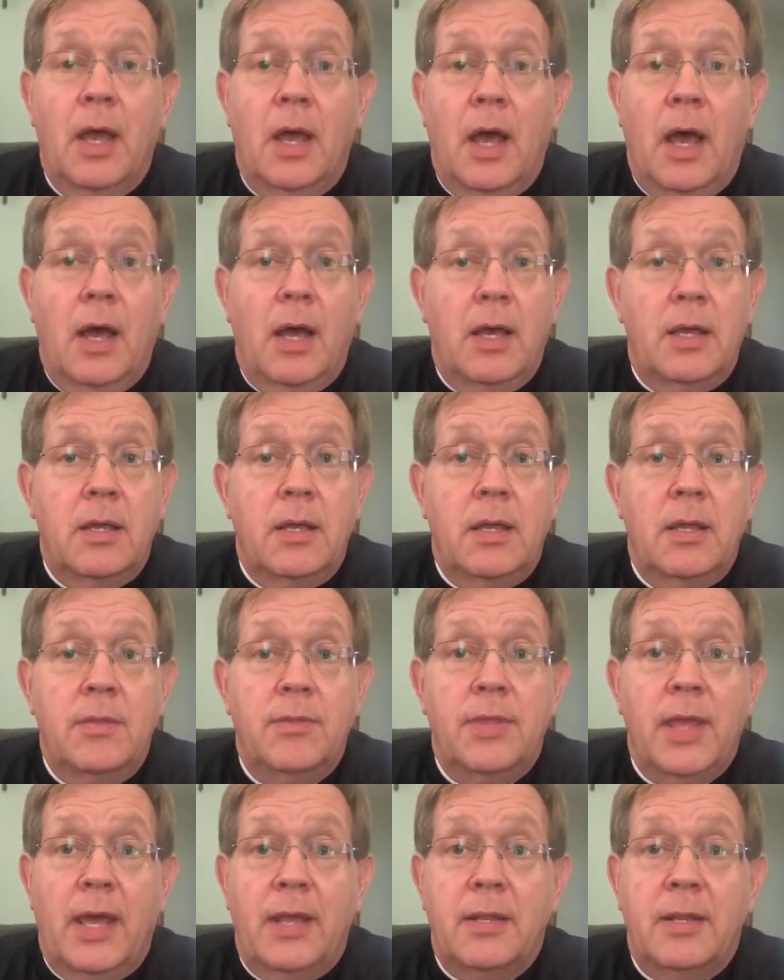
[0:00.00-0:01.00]
uh,
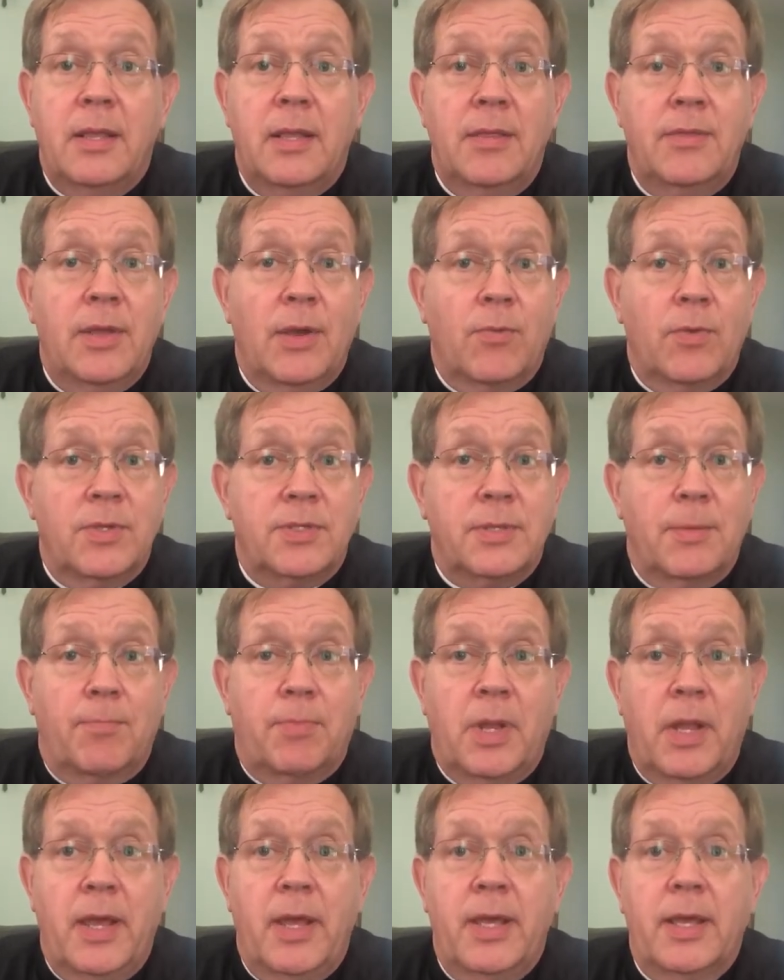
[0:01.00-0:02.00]
that there was a
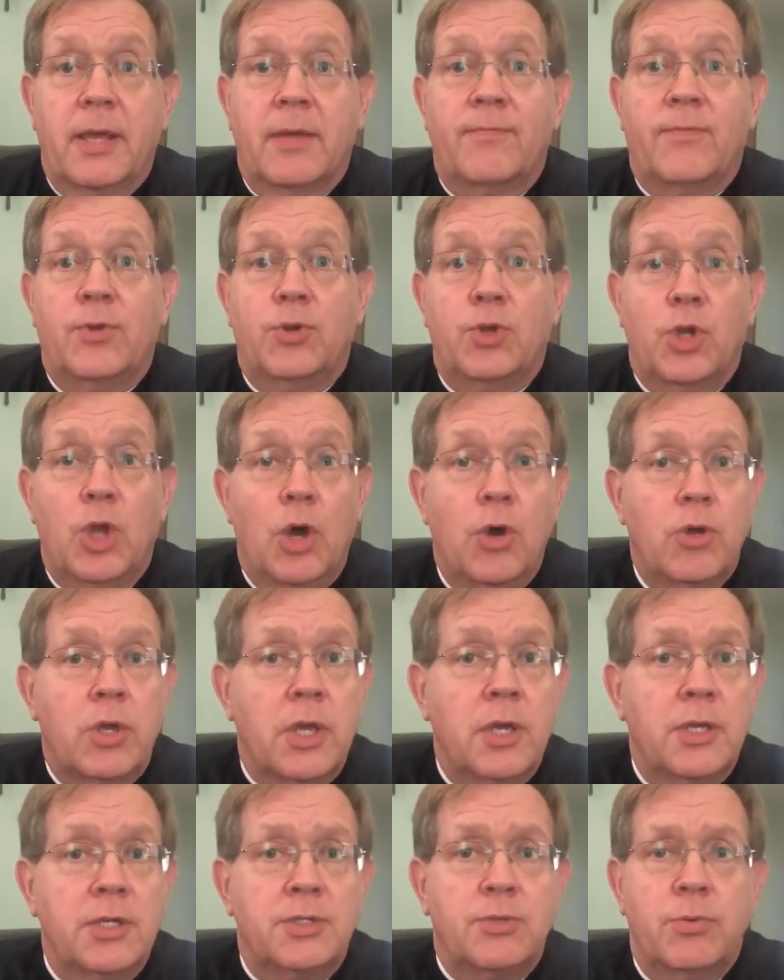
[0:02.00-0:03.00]
plague of
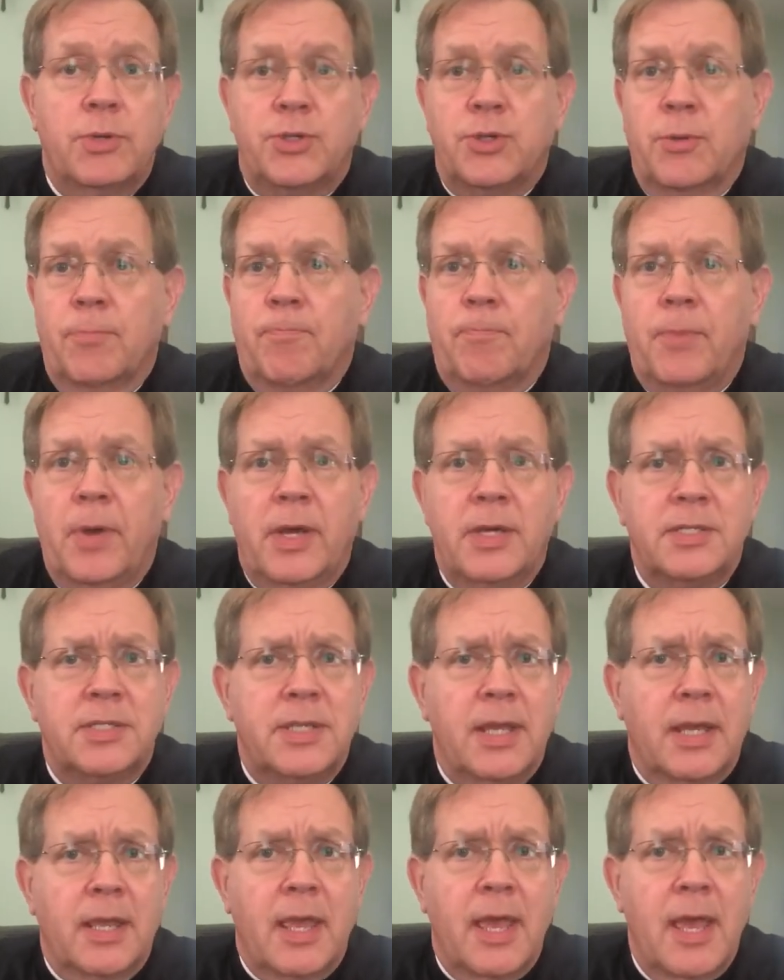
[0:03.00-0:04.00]
locusts, which are bugs
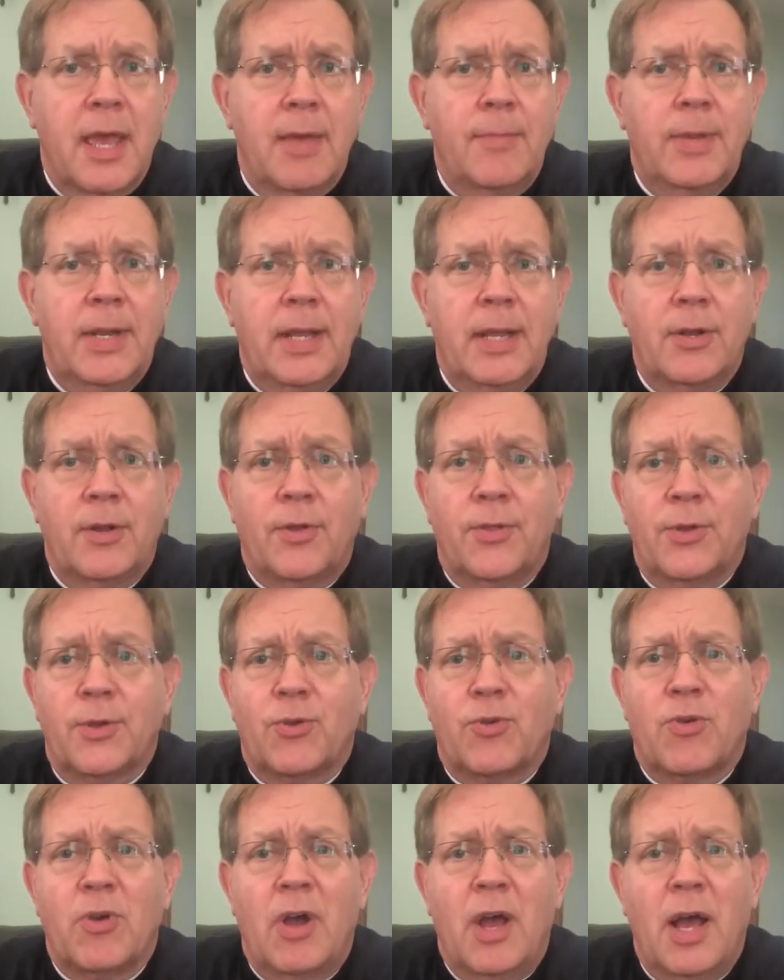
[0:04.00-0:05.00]
that came and ate all the
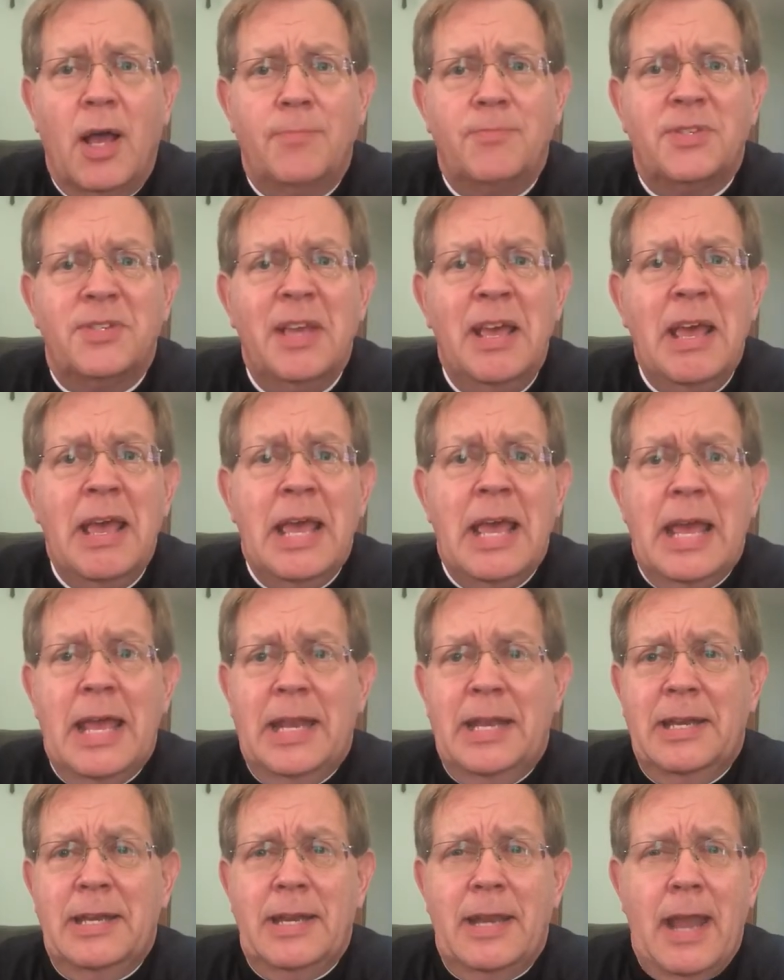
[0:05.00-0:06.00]
crops,
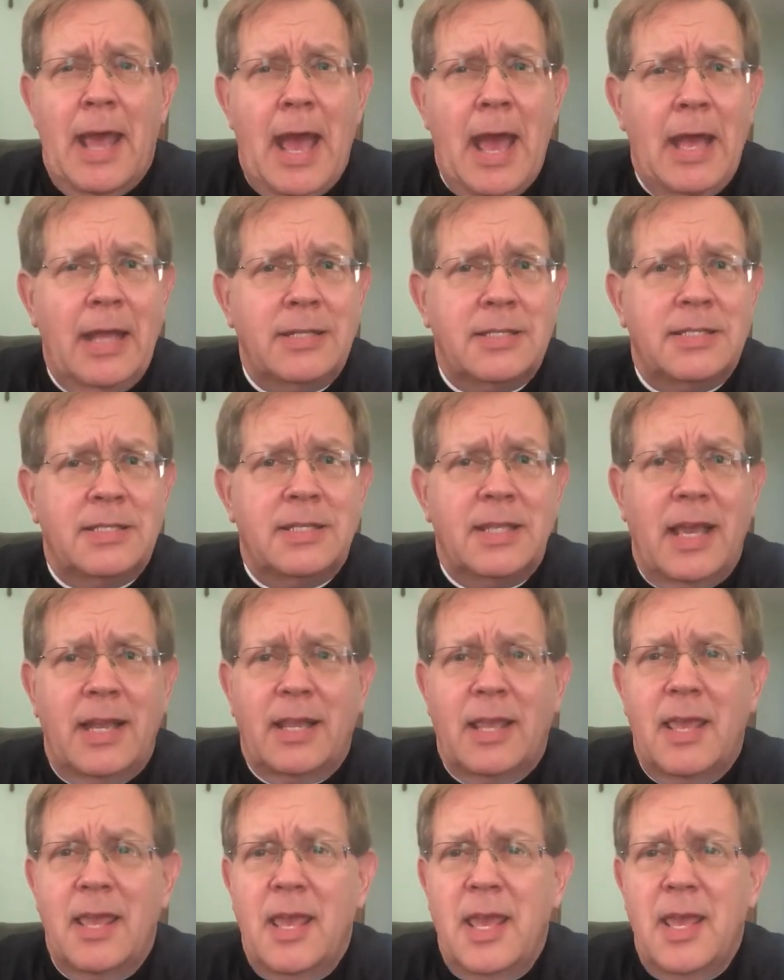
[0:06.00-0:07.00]
and gnats
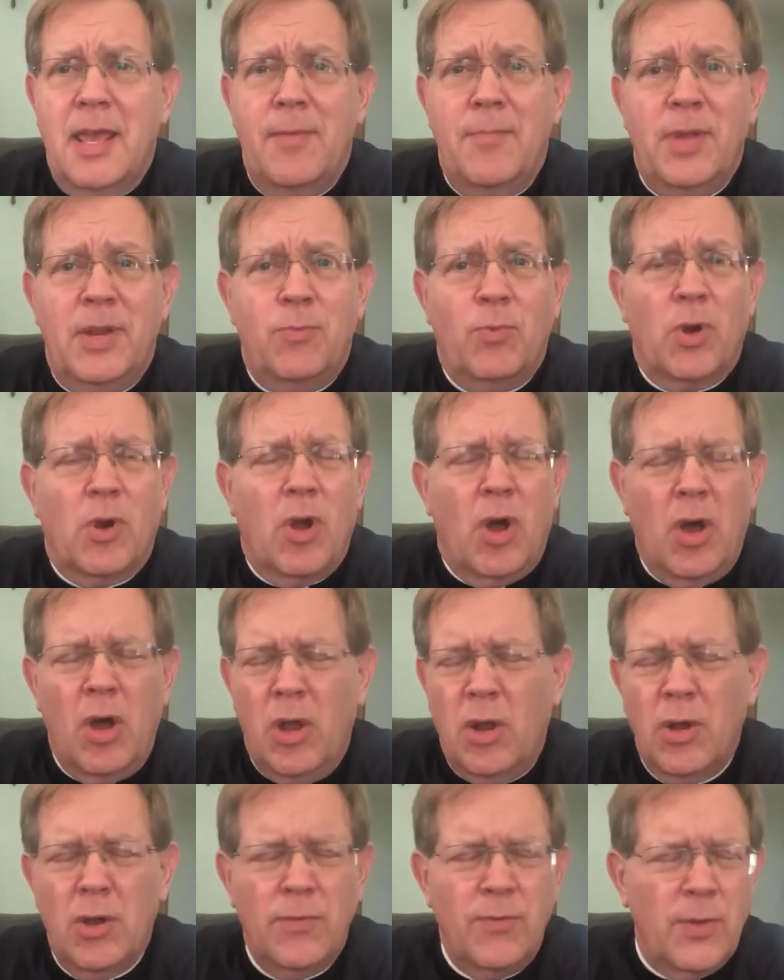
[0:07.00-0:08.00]
that came and were
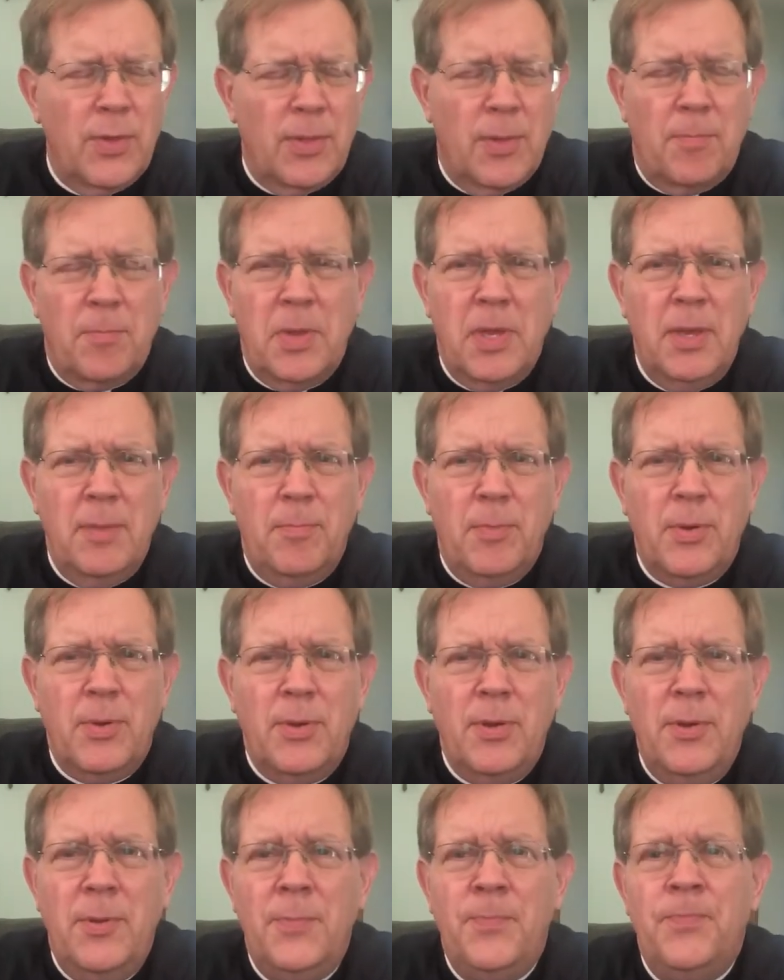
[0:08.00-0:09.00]
all over the
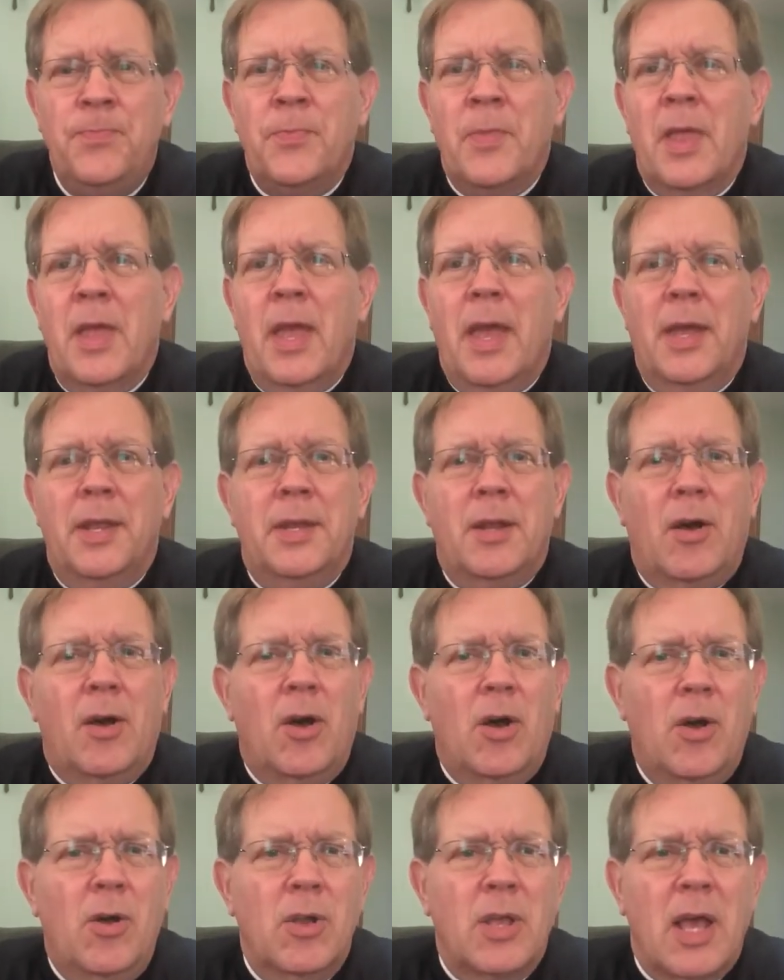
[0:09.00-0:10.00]
people, and
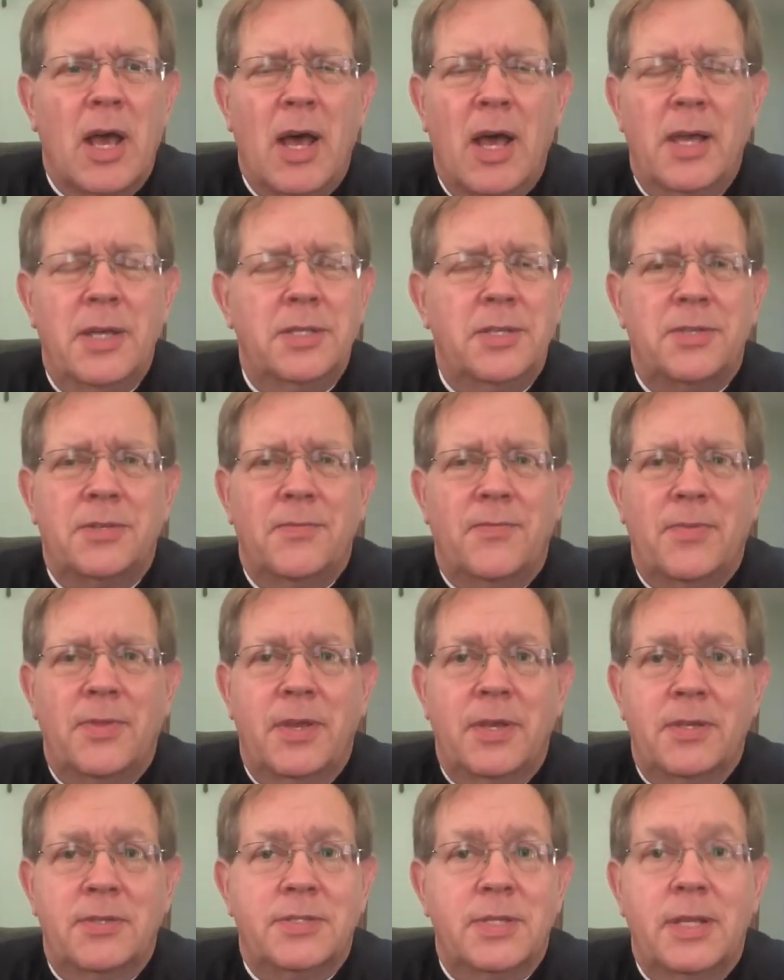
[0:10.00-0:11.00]
all kinds of
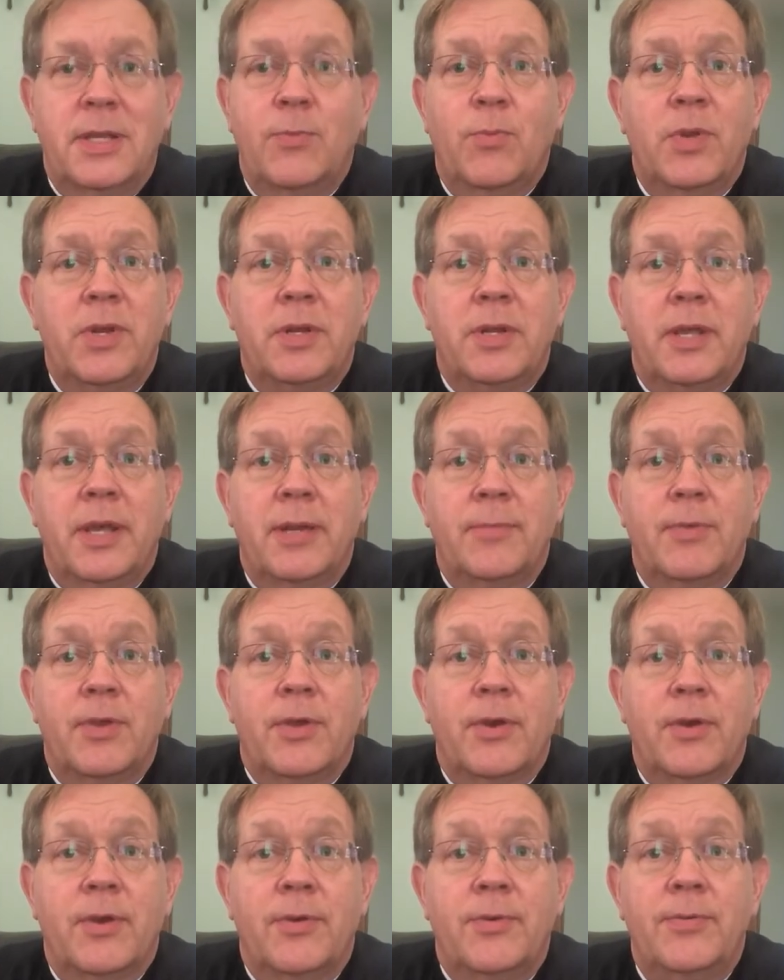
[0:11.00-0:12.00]
things, and he wouldn't let them
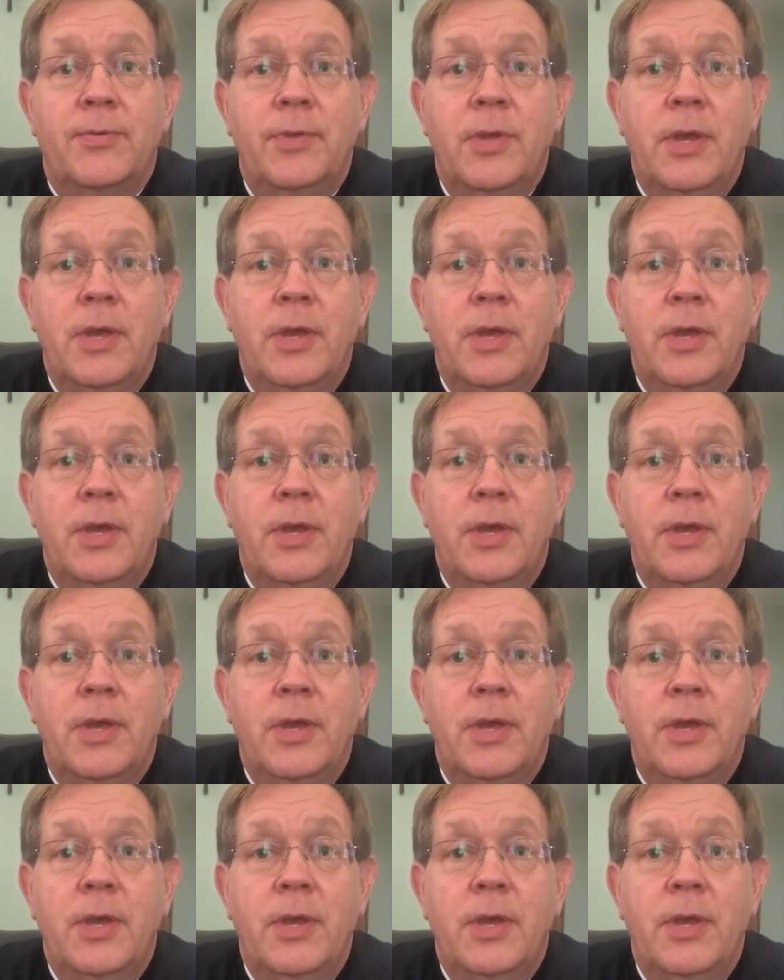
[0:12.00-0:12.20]
go.